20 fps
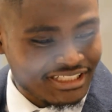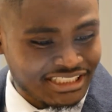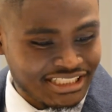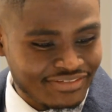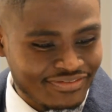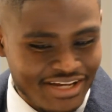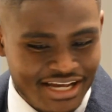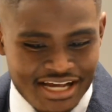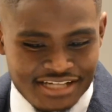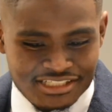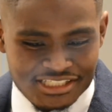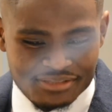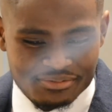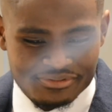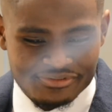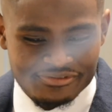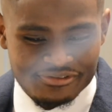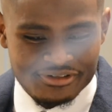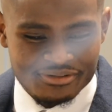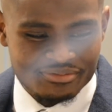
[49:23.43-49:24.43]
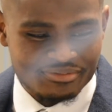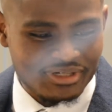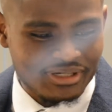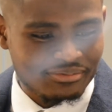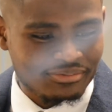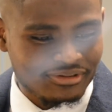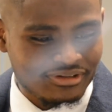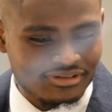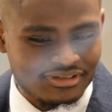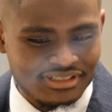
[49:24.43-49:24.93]
I never asked this before, but my
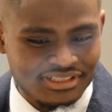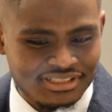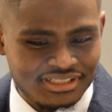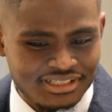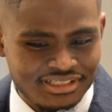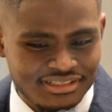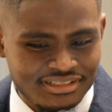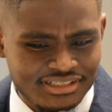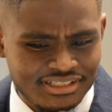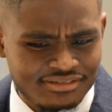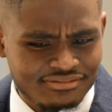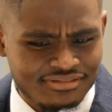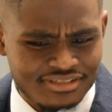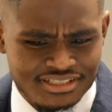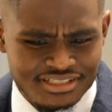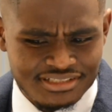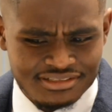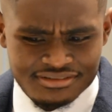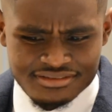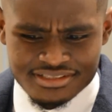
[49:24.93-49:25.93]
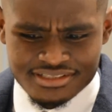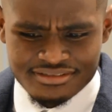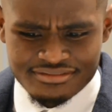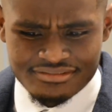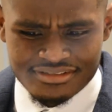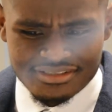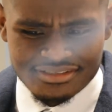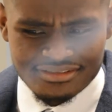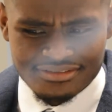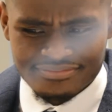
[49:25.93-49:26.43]
brother said he wants to know this
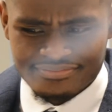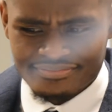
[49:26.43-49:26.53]
question.